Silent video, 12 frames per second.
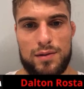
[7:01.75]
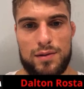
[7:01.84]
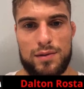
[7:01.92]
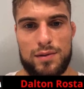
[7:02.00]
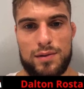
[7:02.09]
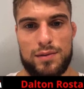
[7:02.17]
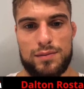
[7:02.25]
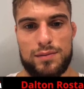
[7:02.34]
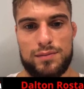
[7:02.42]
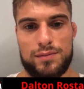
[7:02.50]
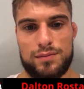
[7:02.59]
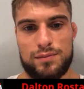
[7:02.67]

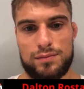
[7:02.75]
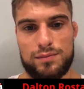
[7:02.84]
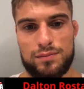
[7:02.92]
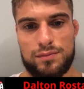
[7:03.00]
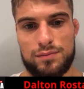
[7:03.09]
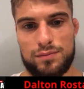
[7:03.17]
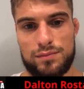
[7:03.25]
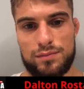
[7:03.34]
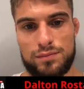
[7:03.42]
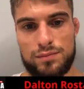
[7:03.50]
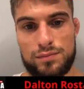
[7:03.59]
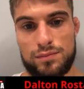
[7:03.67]

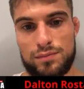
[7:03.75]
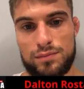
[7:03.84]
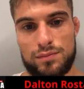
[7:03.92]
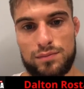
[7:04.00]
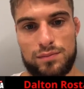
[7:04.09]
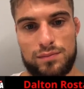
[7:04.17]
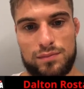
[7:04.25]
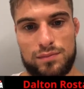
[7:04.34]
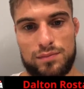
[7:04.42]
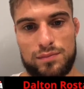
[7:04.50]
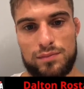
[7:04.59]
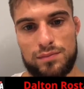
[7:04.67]

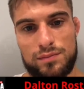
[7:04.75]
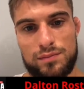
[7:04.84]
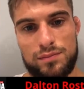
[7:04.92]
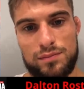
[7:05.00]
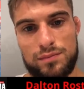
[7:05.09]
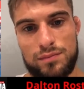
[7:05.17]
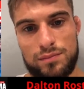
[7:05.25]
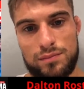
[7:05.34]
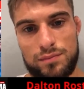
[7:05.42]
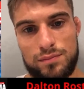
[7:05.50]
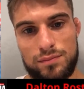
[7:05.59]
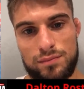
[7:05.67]

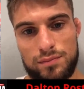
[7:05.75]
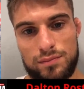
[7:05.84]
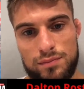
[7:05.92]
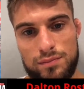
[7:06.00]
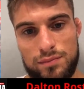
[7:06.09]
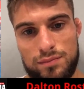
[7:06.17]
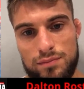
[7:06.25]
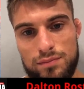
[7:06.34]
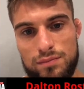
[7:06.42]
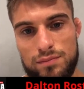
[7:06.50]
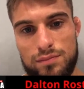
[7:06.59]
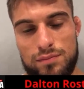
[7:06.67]

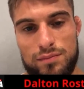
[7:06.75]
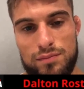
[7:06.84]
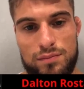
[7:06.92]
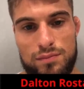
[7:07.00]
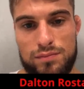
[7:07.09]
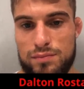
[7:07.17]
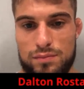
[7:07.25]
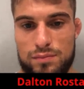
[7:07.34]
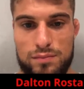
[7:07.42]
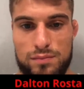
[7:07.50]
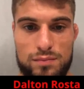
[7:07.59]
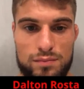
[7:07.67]

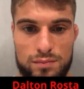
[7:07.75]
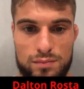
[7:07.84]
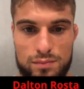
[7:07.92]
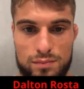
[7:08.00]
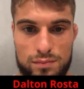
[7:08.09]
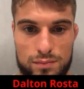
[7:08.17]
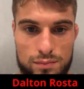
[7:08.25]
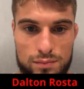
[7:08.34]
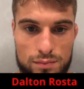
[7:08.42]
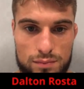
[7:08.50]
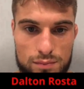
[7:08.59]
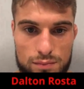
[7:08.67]

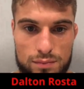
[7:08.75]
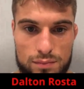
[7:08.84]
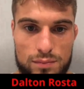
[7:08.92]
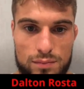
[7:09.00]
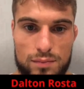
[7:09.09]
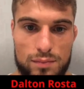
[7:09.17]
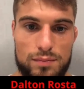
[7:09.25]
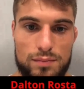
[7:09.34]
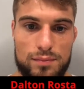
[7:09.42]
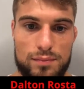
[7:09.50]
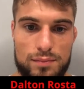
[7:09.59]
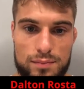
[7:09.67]
This person isn't speaking.